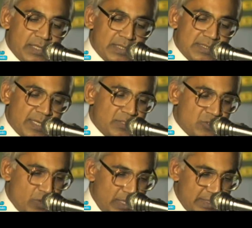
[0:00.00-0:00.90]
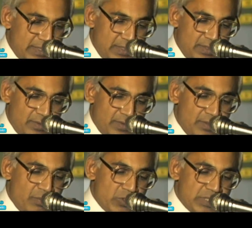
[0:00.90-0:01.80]
T.V.N. Persaud
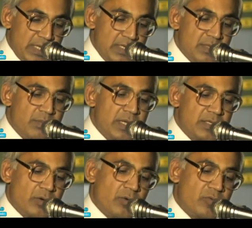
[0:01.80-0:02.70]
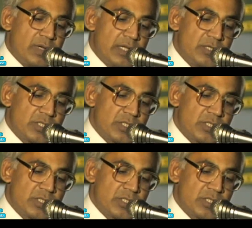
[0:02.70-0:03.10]
is Professor of Anatomy,